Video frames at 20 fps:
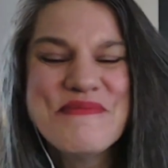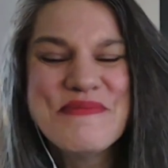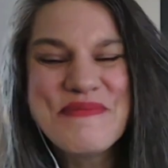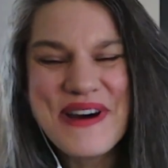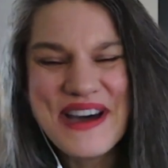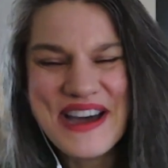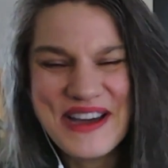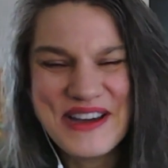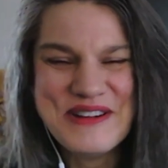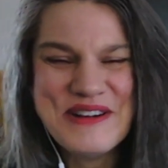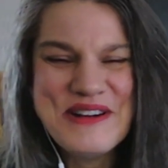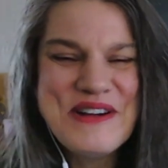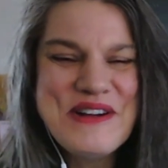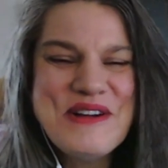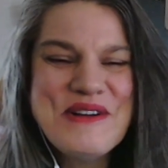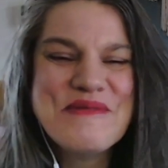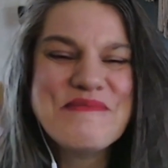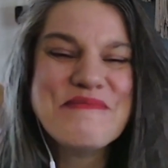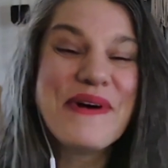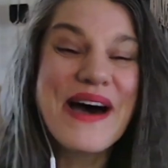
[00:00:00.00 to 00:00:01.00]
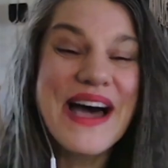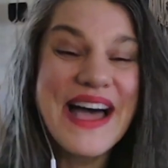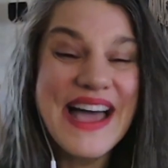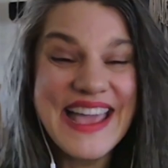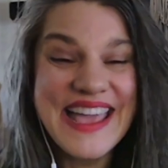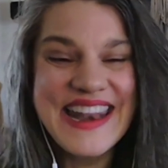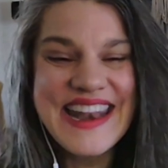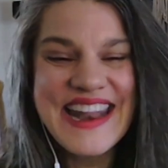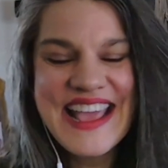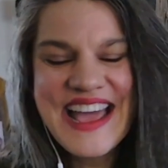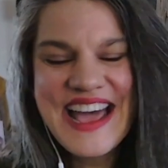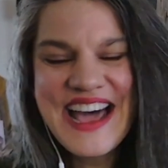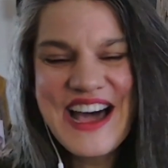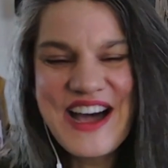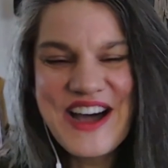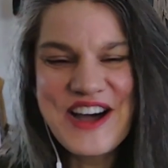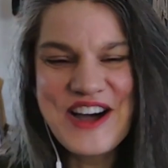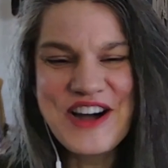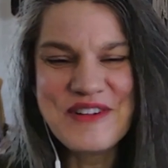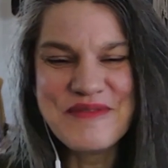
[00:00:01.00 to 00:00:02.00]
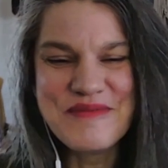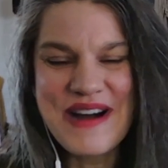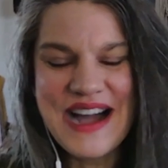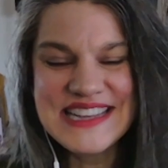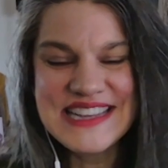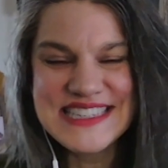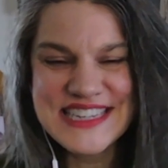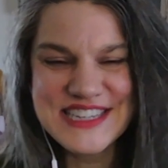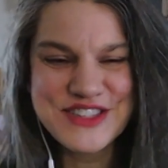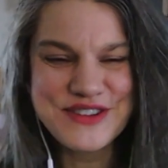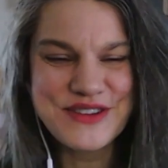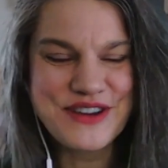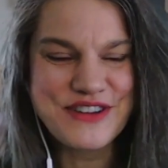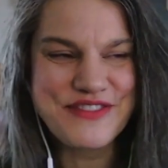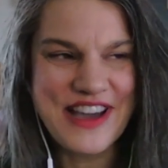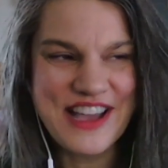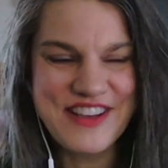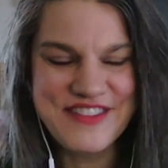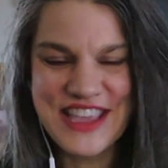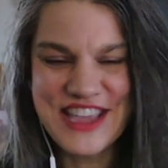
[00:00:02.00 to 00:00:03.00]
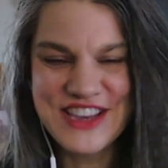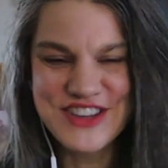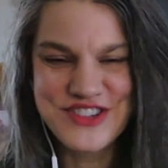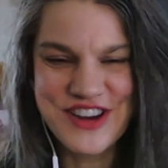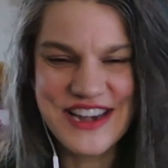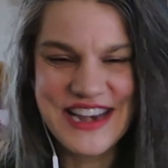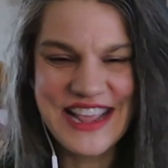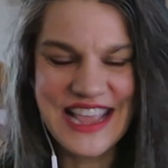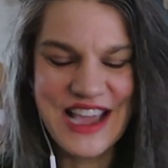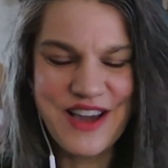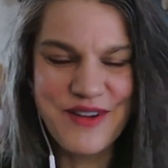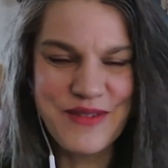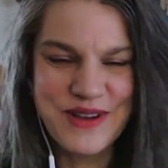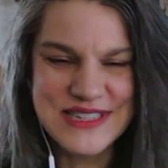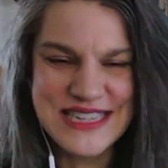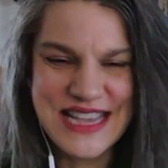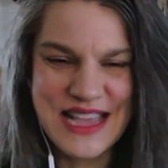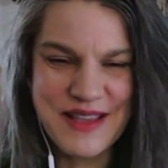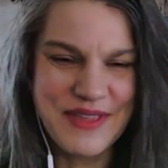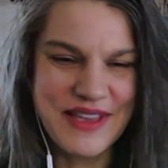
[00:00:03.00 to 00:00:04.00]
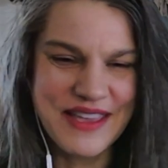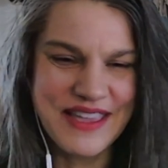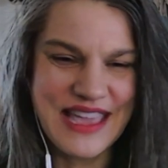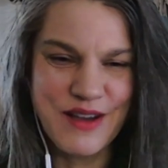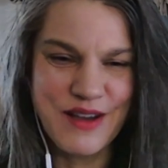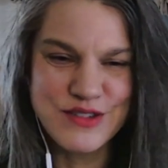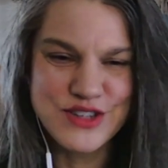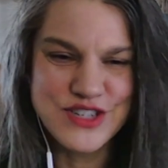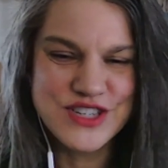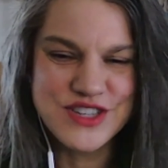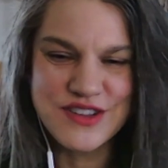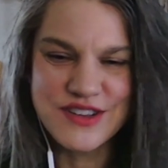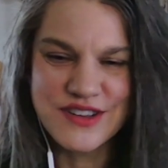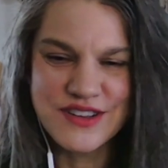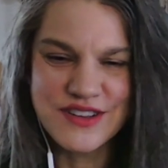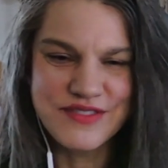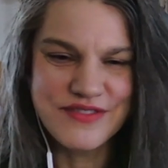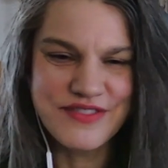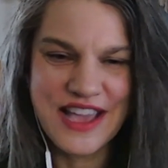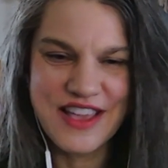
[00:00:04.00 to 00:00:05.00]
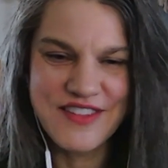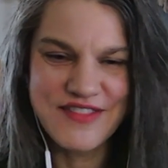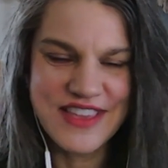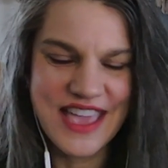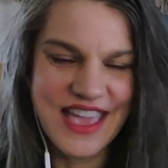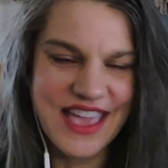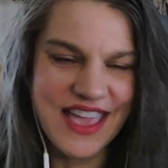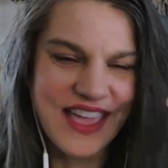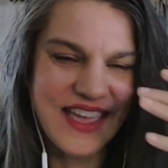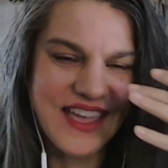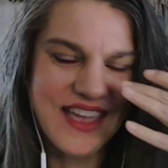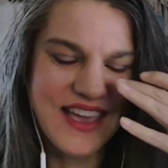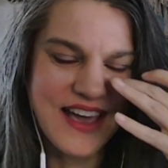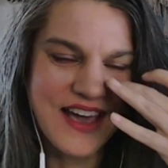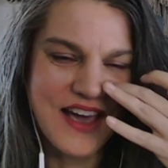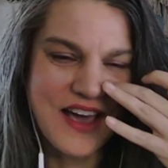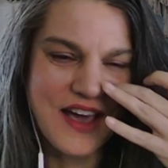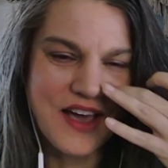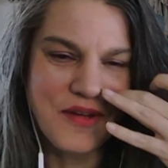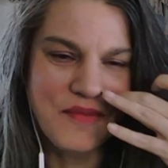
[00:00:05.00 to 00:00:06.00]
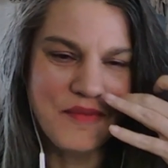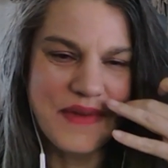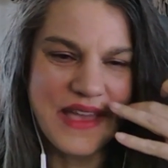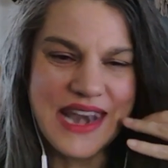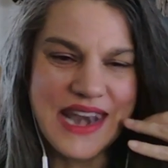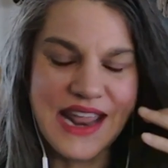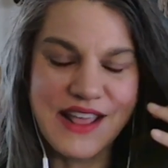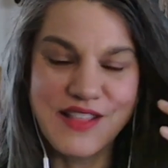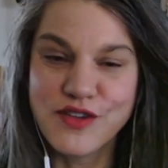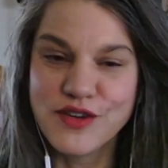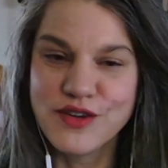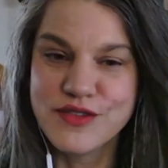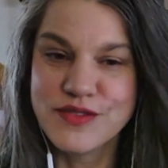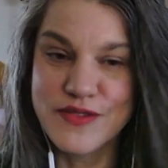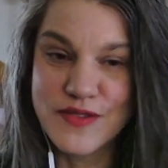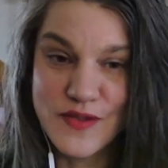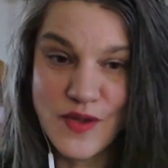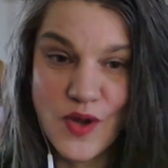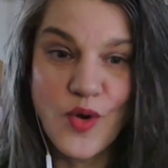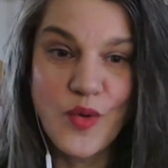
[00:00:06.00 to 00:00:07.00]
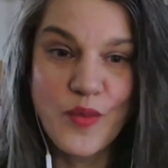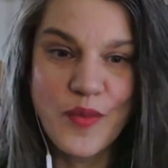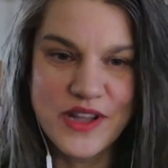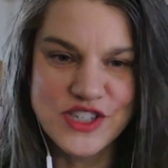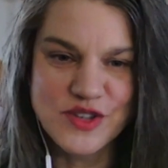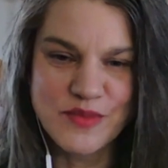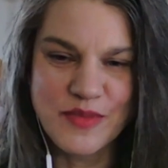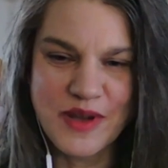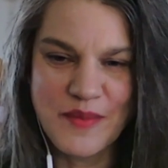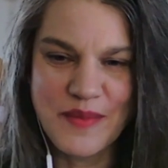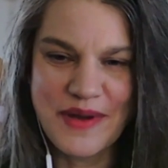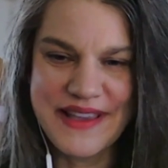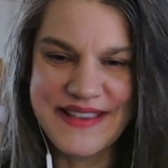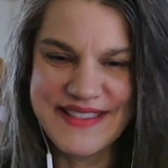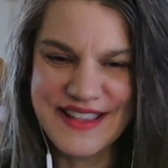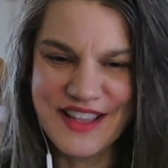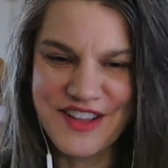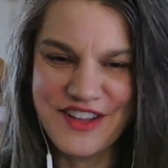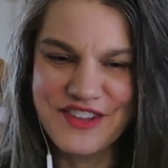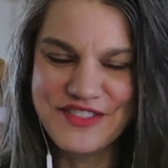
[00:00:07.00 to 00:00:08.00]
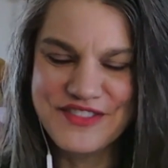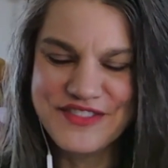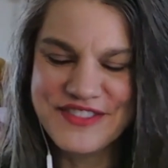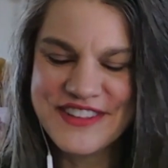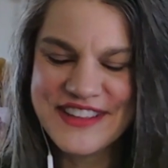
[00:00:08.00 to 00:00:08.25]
But, but I did do a 5K training at one time that couched to 5K, and I learned so much about myself.